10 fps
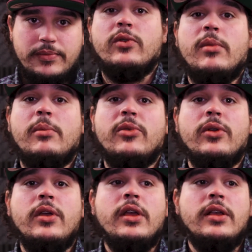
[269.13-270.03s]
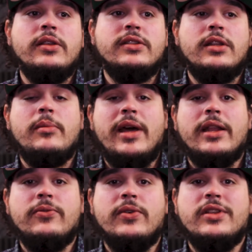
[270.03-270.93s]
Remember,
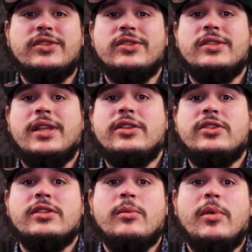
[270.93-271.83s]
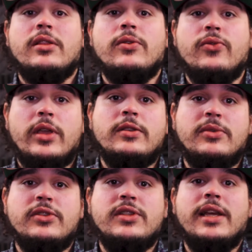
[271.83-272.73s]
cinematic footage is not just about the frames
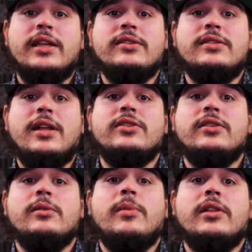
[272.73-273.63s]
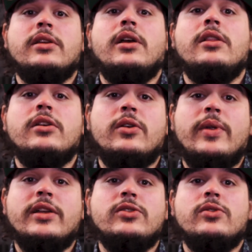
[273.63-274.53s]
per second. It's not just about the color
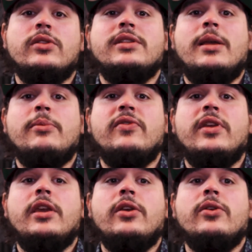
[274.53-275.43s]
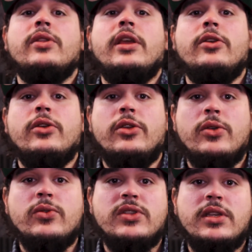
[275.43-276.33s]
correction or the type of gear that you're
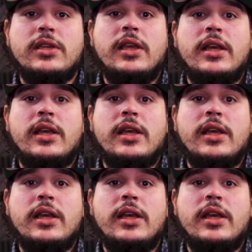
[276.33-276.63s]
using.